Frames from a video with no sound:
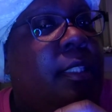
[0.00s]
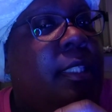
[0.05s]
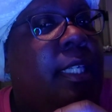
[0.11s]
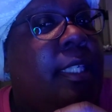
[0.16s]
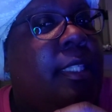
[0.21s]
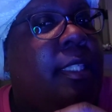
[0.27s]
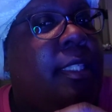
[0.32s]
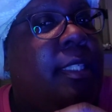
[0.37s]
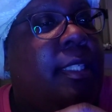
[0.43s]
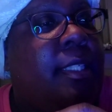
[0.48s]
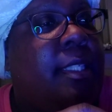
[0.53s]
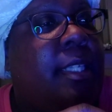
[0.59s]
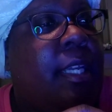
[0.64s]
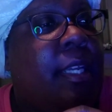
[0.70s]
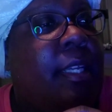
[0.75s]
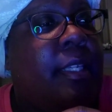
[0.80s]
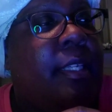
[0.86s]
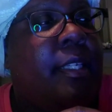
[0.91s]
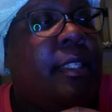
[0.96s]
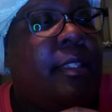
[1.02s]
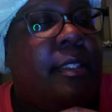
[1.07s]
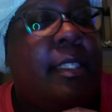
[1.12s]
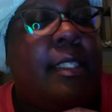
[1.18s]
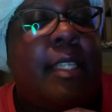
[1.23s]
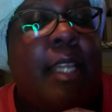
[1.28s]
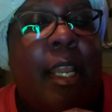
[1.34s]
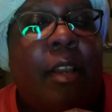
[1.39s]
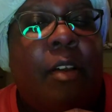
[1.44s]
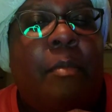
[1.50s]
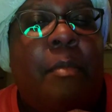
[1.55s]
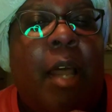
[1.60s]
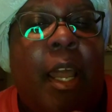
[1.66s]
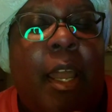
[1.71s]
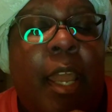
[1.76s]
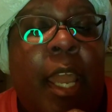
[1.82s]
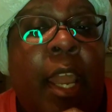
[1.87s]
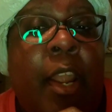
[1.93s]
get the detangle
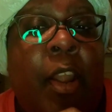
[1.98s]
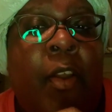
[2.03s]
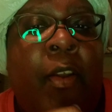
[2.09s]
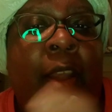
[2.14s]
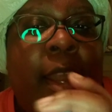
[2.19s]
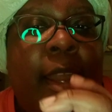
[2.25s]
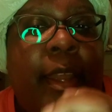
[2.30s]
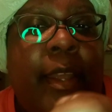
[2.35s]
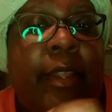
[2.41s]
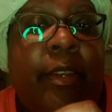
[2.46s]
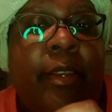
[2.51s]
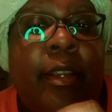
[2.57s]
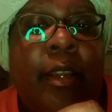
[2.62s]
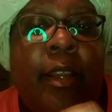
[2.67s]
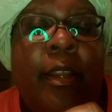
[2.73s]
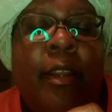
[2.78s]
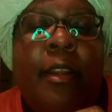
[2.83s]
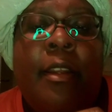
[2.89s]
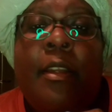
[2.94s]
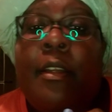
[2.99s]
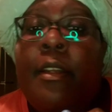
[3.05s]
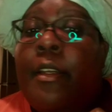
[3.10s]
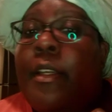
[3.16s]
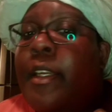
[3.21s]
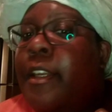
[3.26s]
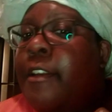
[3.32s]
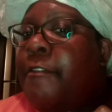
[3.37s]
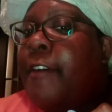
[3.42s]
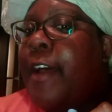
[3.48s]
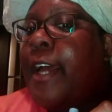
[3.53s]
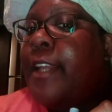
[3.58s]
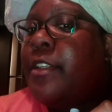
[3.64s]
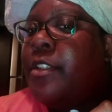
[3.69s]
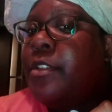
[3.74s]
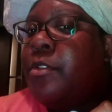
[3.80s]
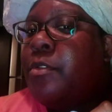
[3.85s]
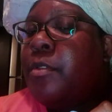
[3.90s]
my hair. And if
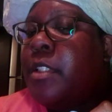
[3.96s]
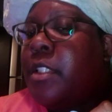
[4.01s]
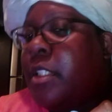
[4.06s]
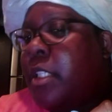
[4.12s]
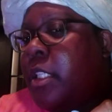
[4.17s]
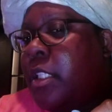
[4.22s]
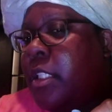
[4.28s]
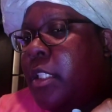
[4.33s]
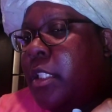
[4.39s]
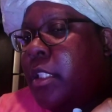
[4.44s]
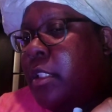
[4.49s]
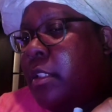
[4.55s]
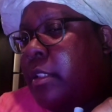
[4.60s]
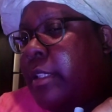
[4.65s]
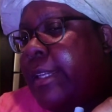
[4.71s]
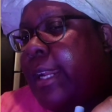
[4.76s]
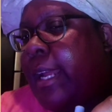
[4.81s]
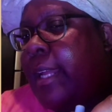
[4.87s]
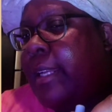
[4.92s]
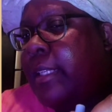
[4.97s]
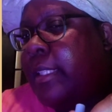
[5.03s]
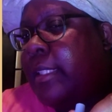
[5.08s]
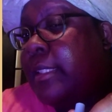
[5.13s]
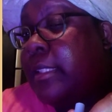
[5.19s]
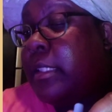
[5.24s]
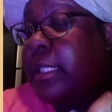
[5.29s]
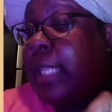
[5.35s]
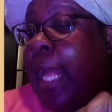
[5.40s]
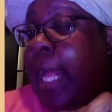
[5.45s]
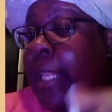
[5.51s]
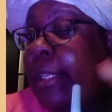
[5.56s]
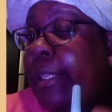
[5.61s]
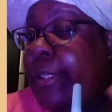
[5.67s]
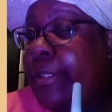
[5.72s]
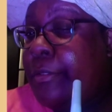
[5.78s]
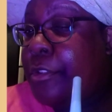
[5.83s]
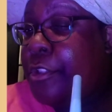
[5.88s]
I do see that I need a
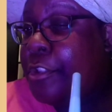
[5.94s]
slight little